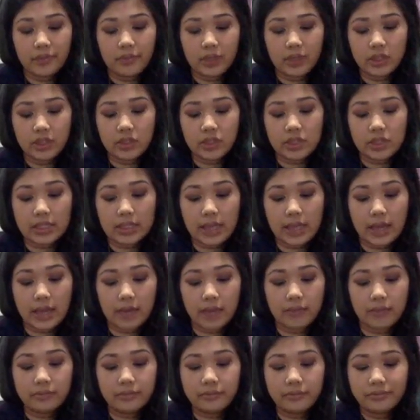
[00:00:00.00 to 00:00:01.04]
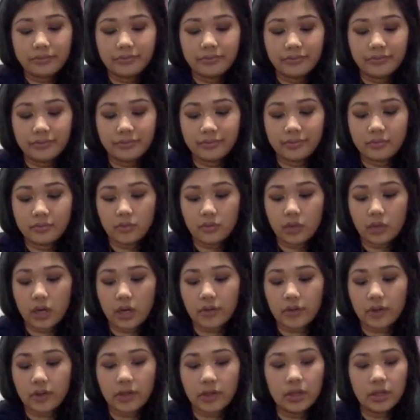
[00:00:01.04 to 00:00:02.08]
He's just like,
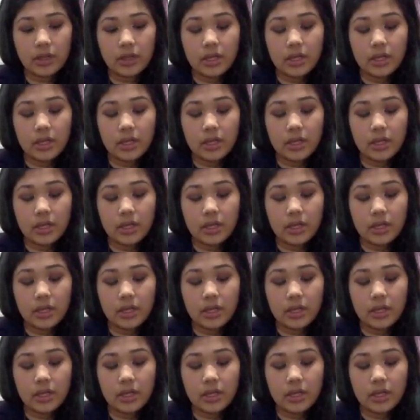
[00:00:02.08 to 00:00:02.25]
whatever.